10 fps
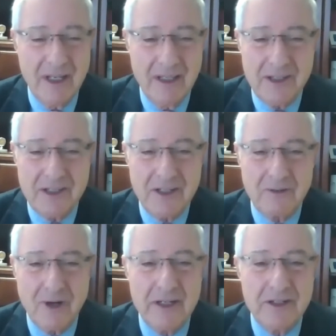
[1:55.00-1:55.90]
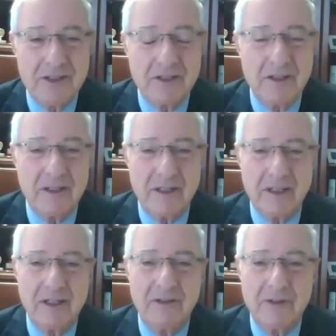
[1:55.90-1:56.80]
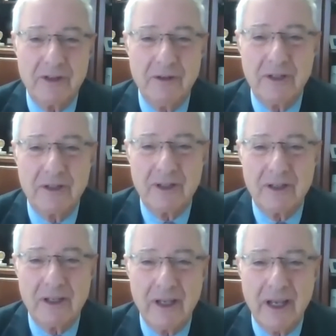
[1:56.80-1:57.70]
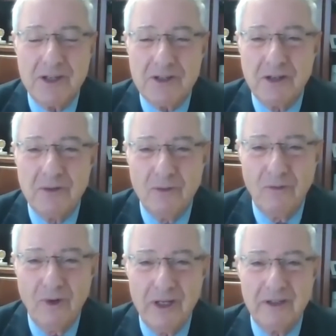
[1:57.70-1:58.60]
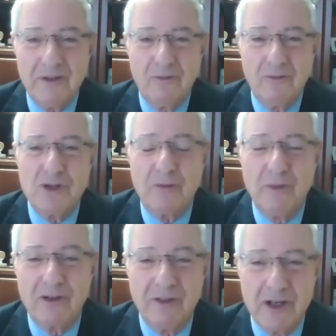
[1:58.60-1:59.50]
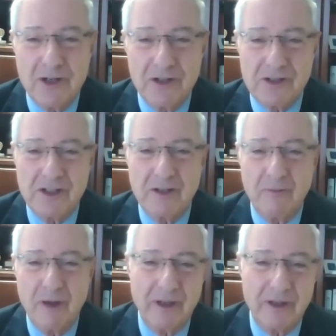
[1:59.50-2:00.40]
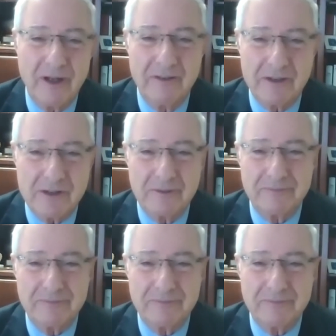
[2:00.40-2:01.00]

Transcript: let's get right into the interview and ask you, what was your motivation to seek public office?